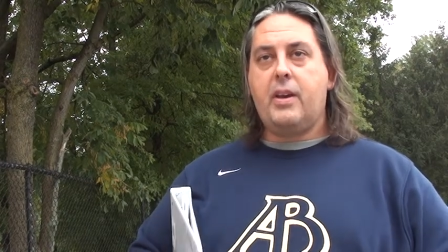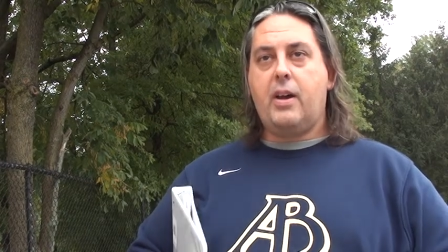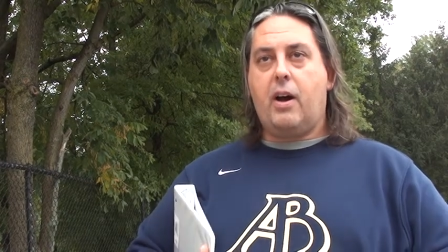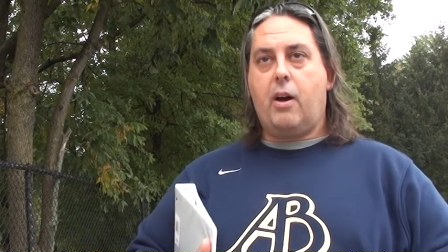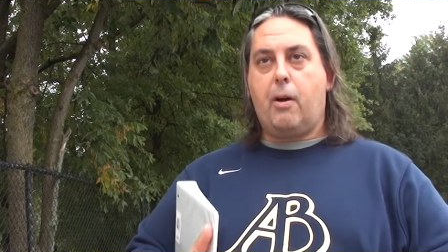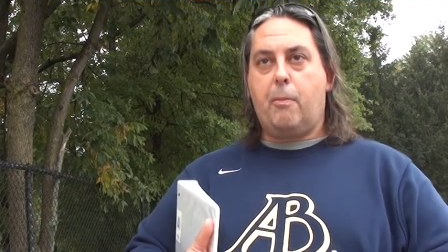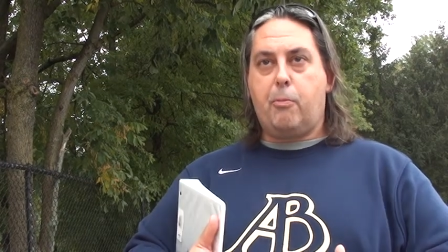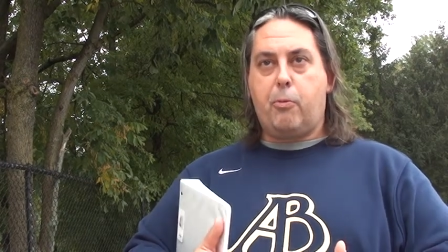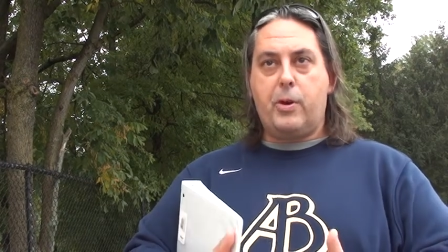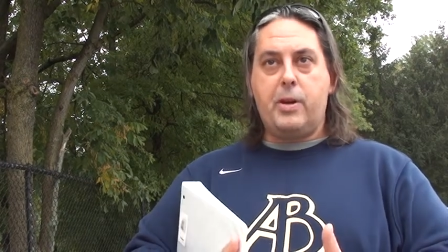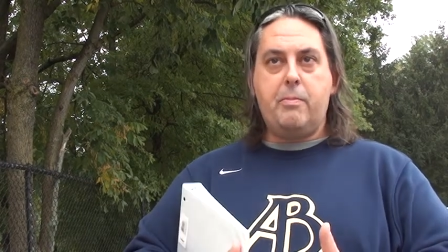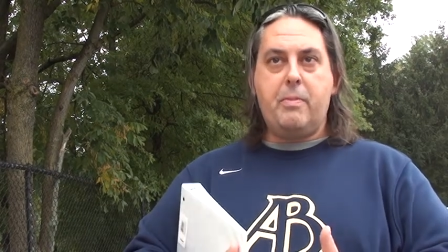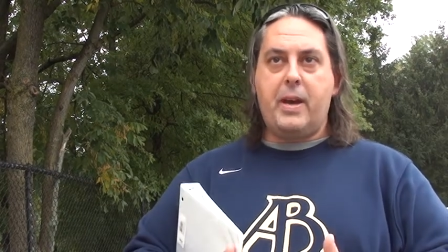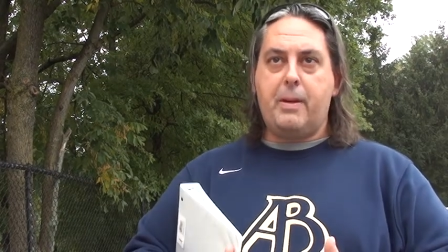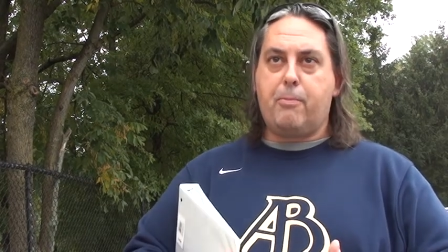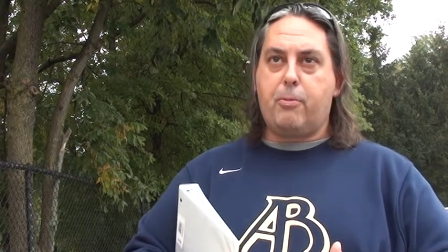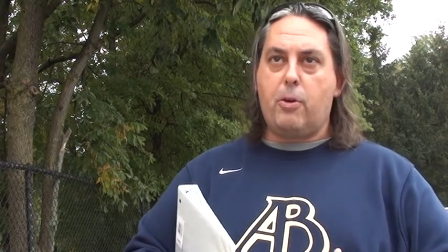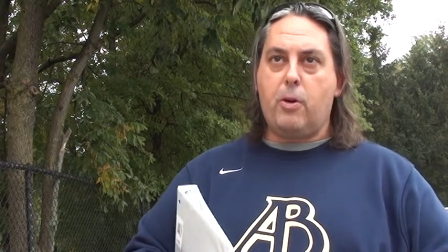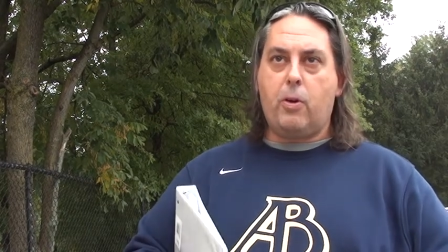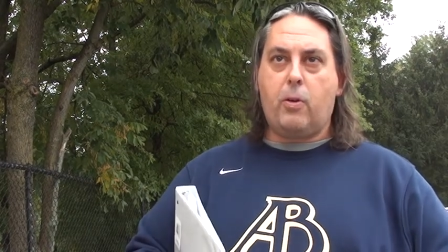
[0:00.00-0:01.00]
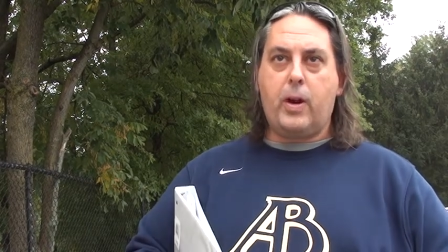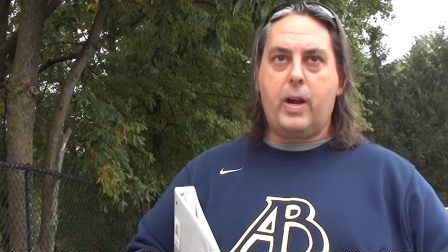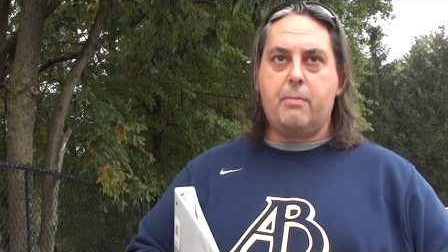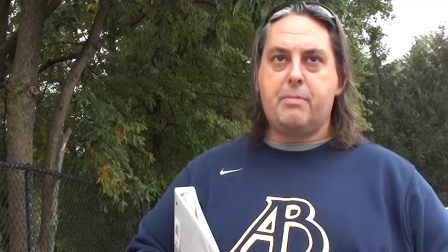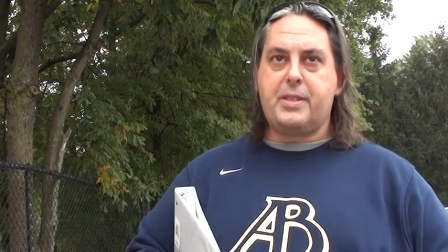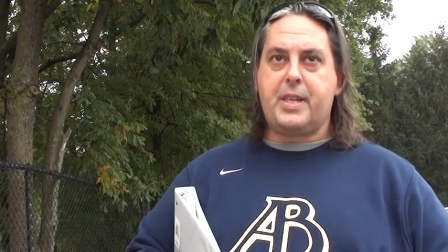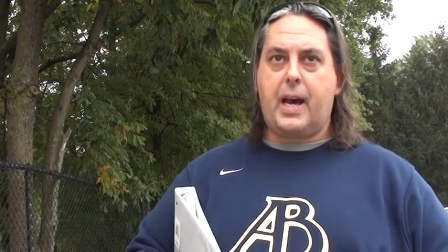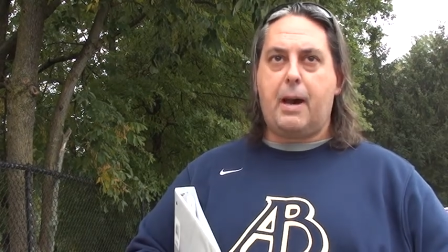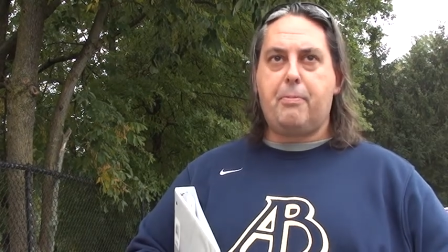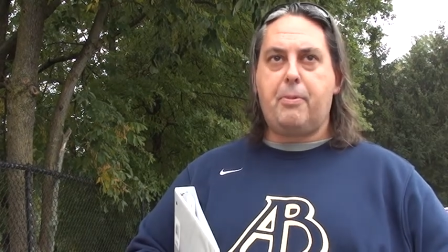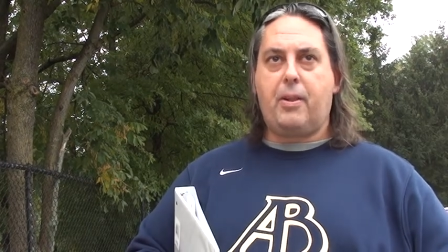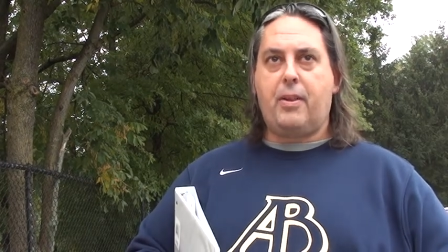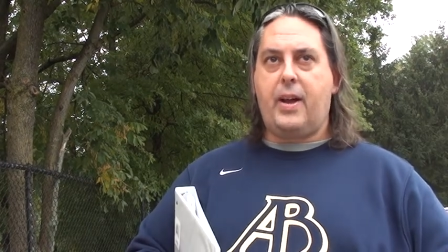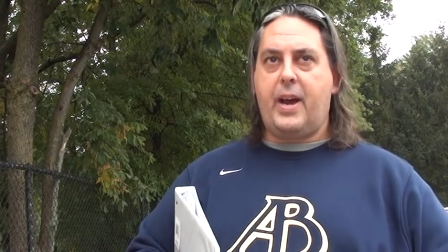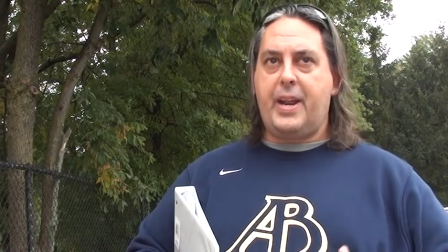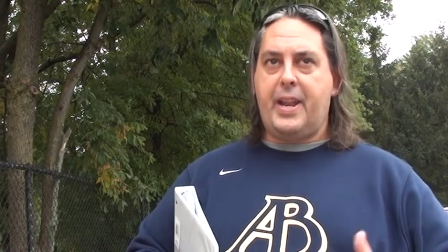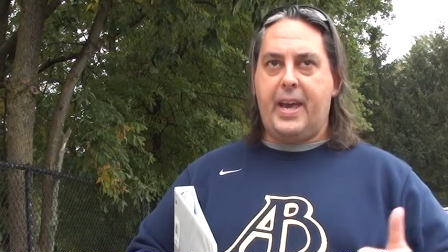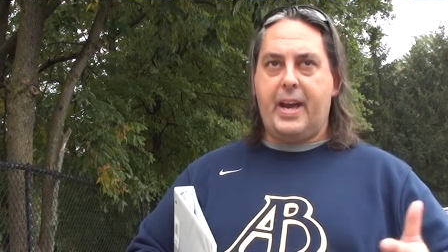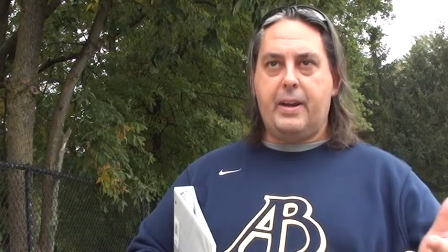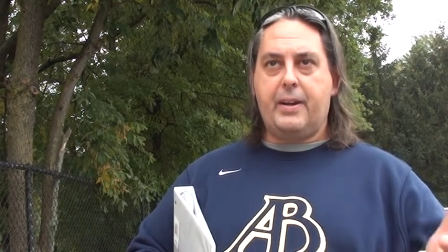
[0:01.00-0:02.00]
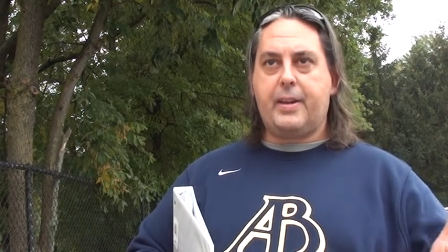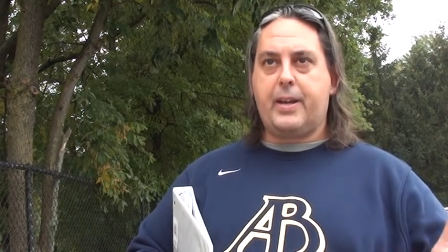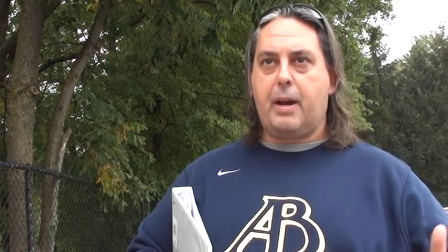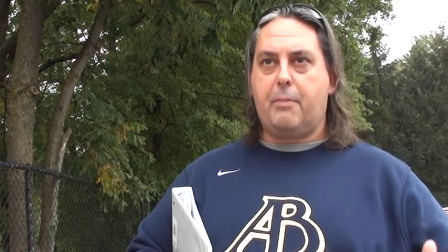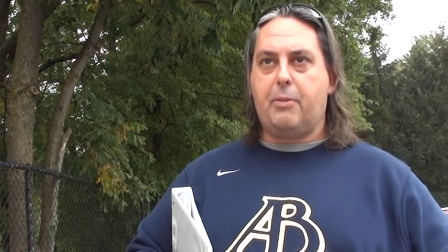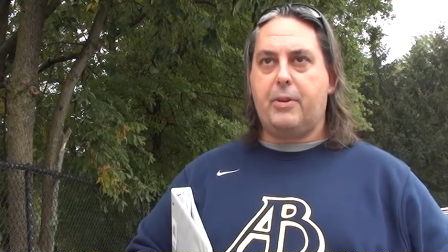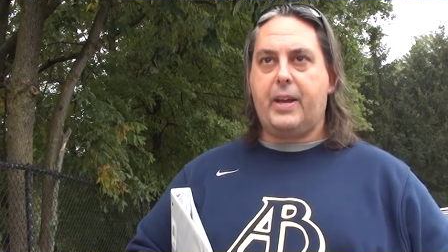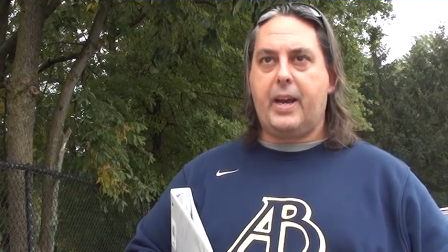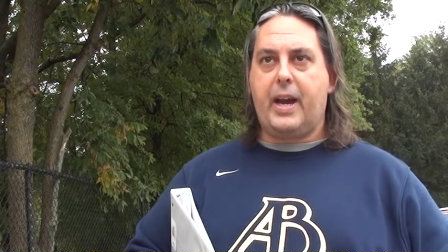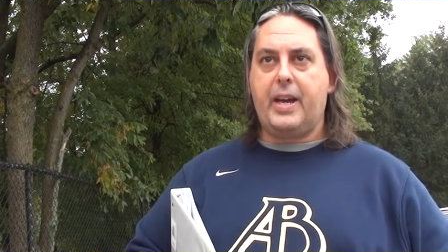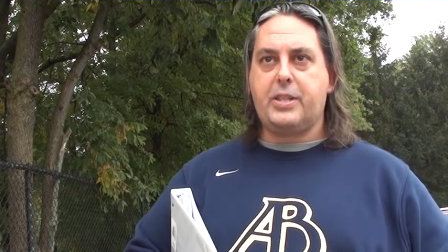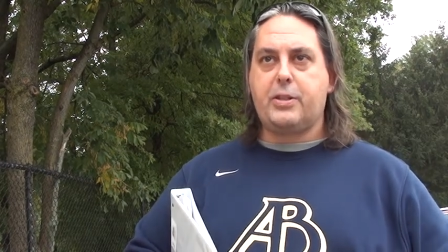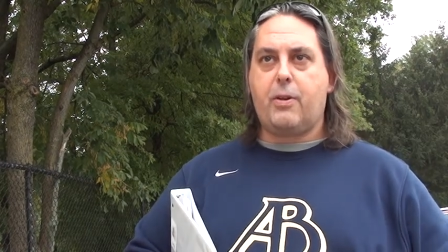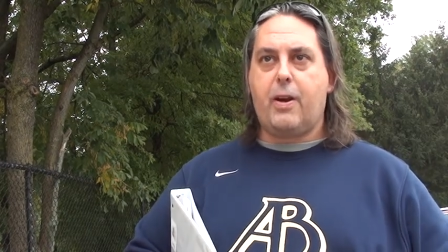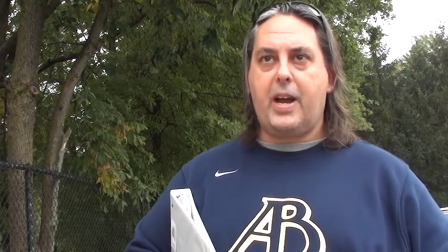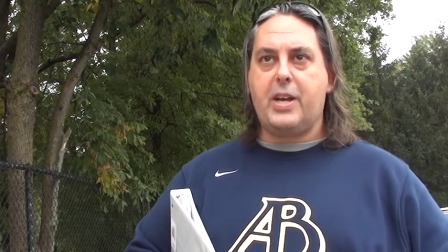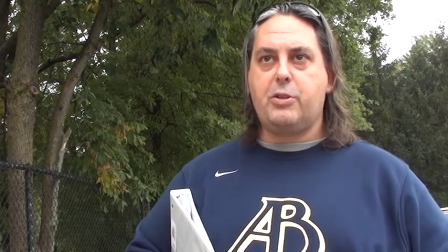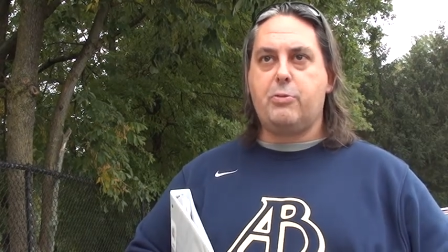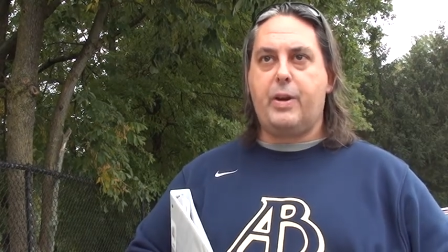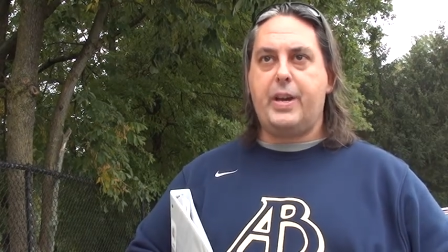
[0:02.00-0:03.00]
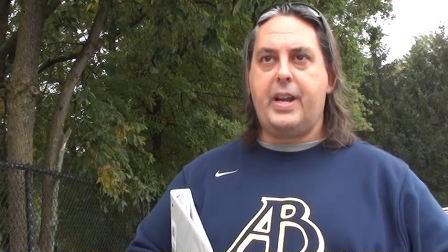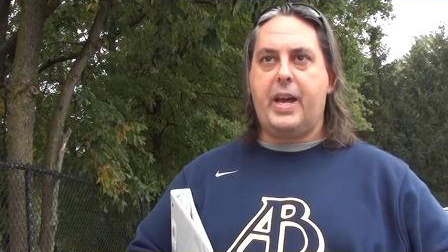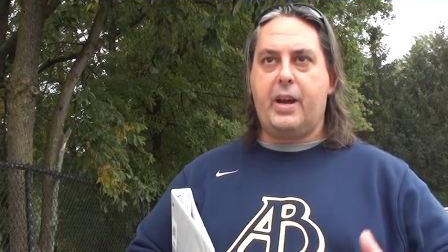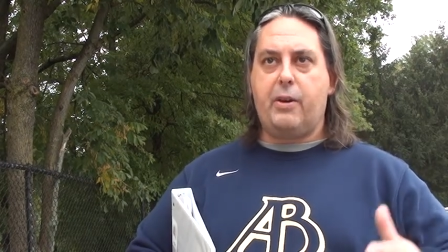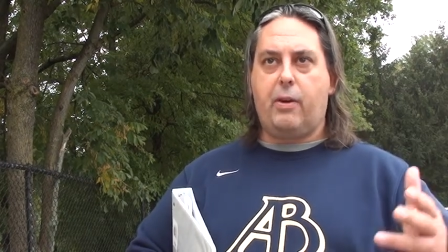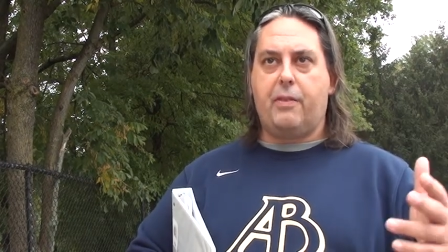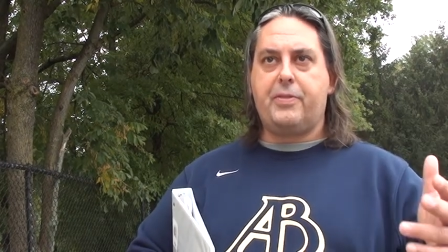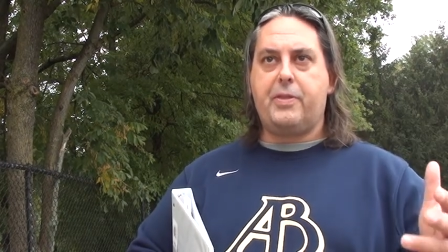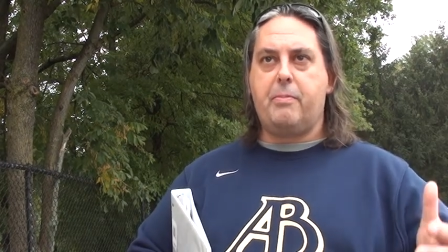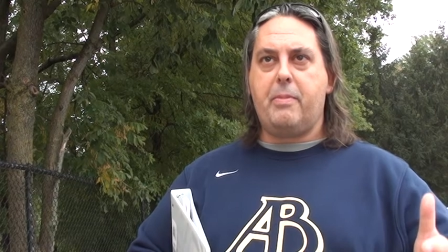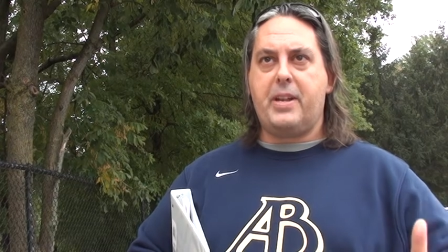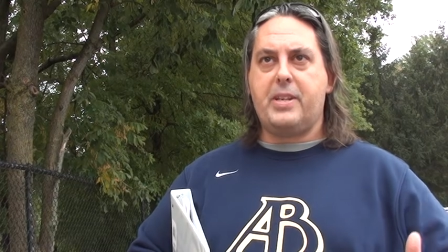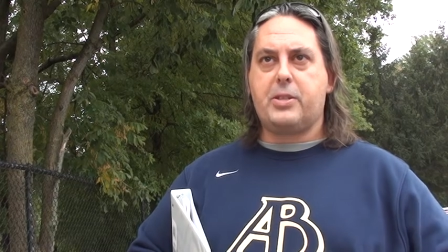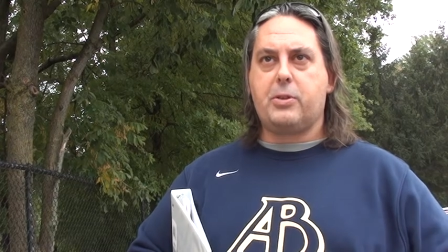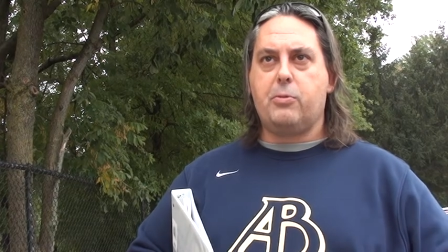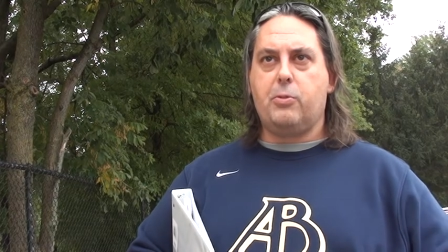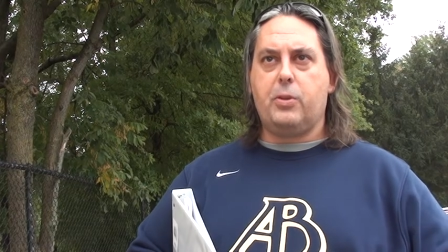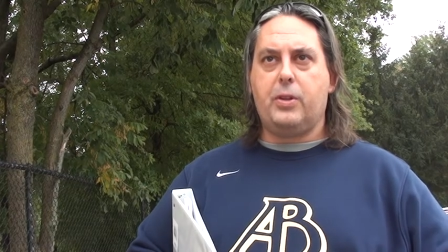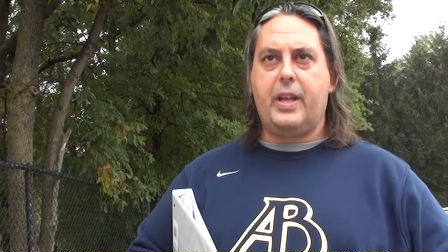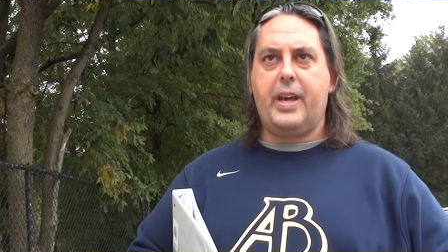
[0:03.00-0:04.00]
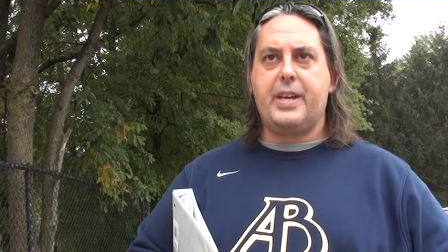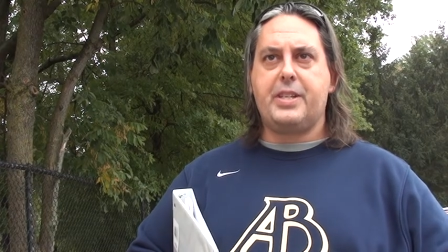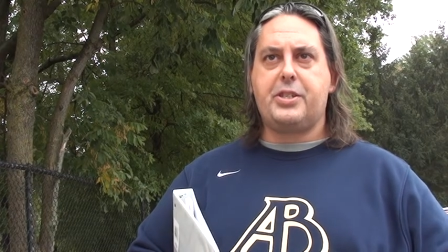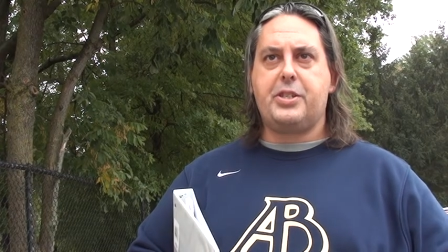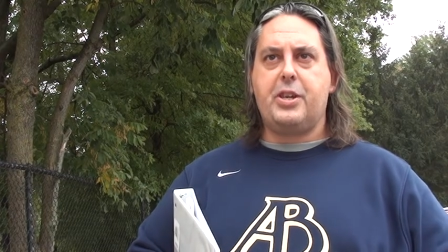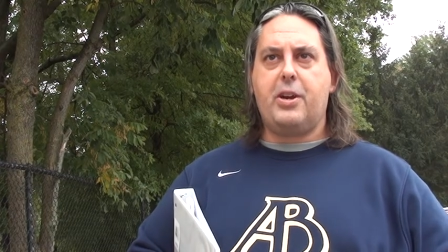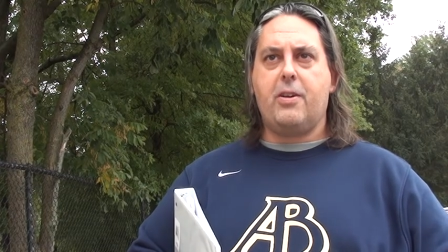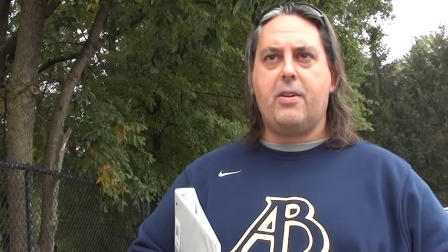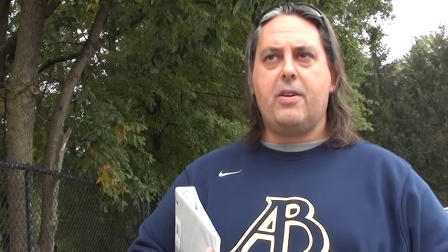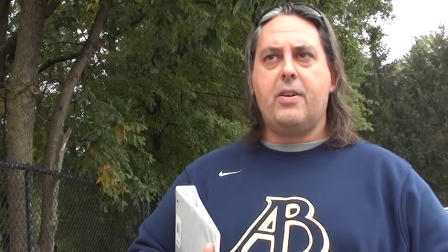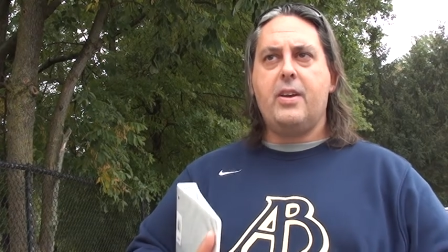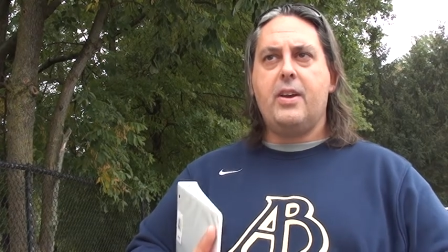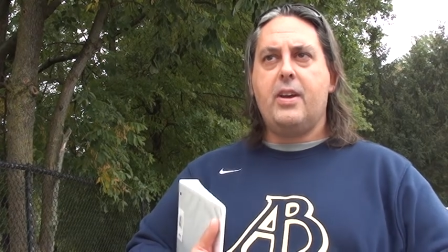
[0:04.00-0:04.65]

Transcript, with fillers: Our pre-med program's top of the line. I had a couple guys graduate, head off to med school last year.